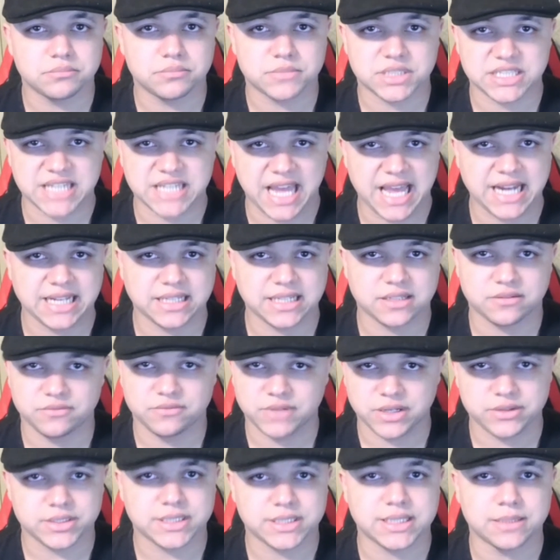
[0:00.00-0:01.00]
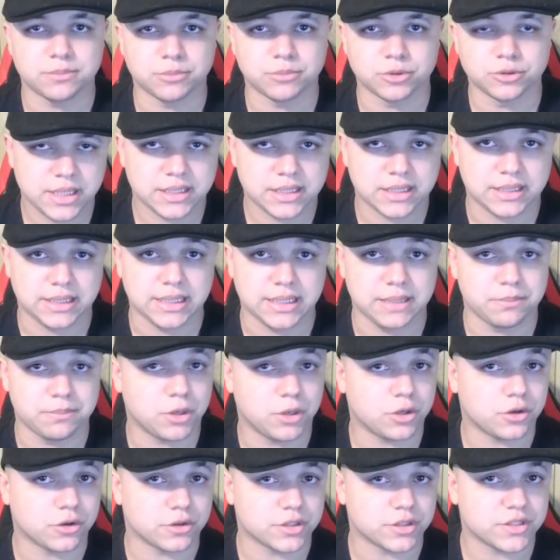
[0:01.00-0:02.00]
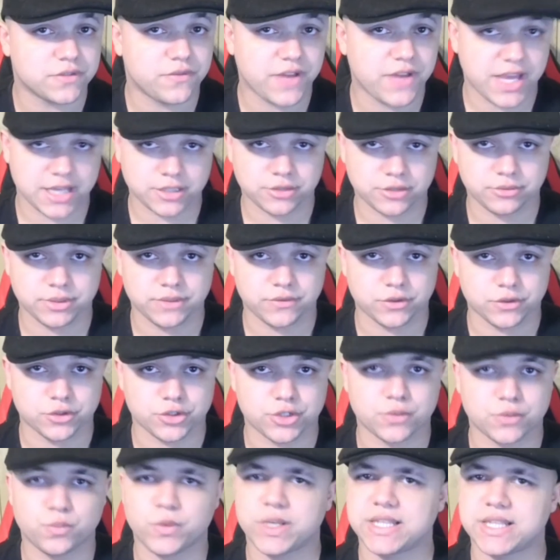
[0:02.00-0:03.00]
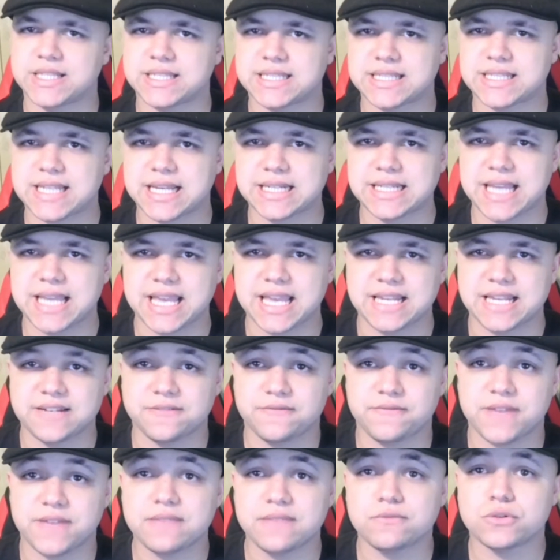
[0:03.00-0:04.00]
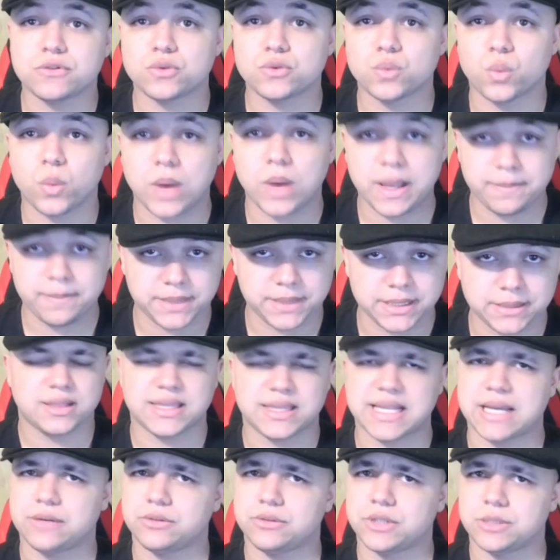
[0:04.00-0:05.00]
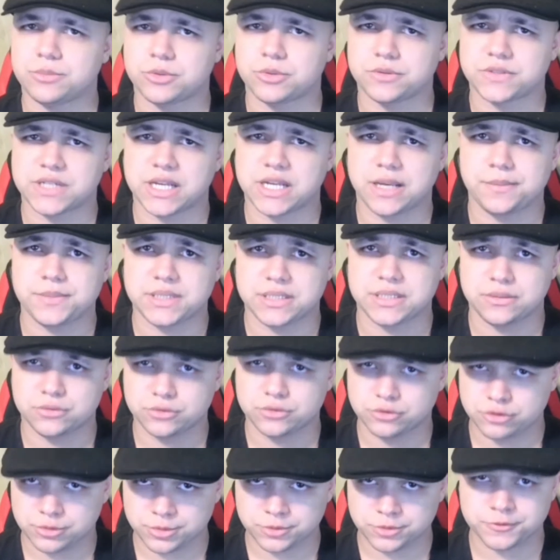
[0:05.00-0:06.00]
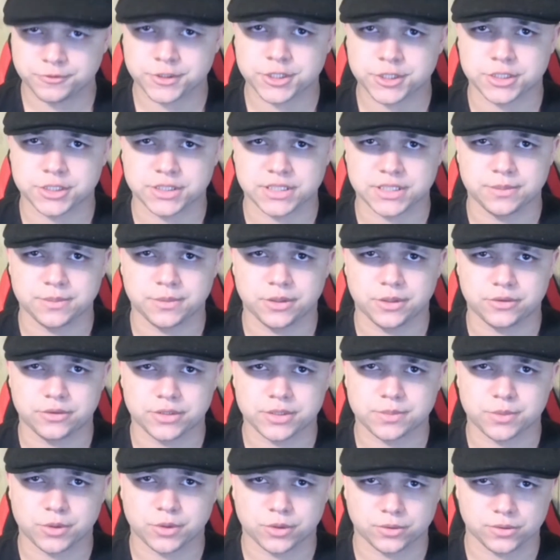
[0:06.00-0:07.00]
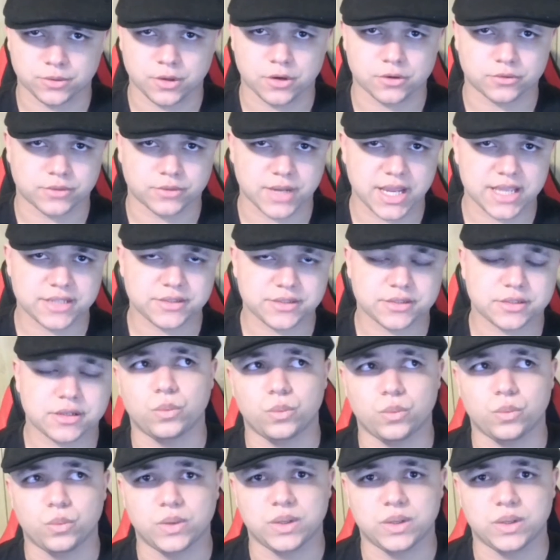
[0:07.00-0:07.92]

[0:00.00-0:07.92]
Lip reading: Static, very simple. In the MonarchsFactory version, we instead gained Favored Weapon, now a number of times equal to a proficiency bonus per long rest.